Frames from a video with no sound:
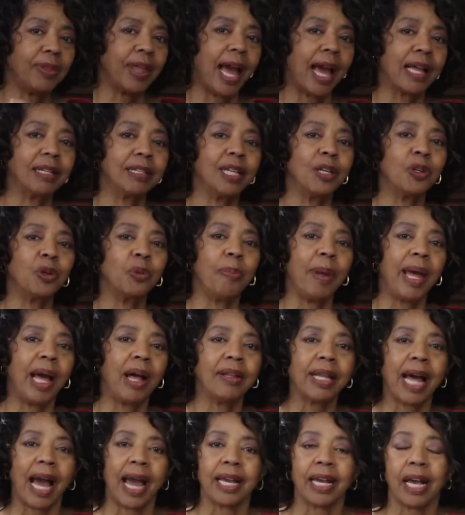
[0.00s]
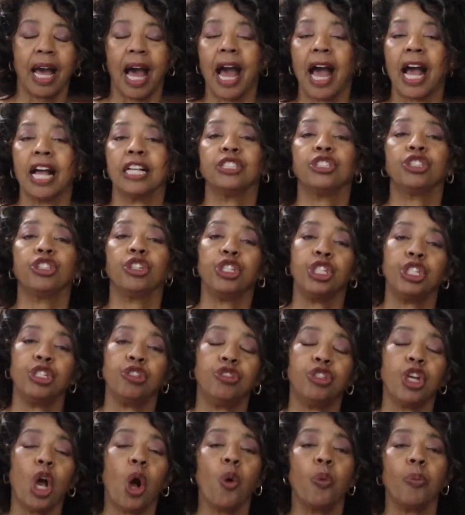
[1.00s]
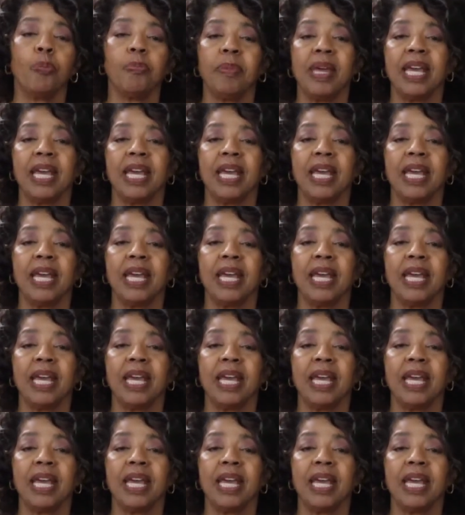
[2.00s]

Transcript: that little bell icon so you don't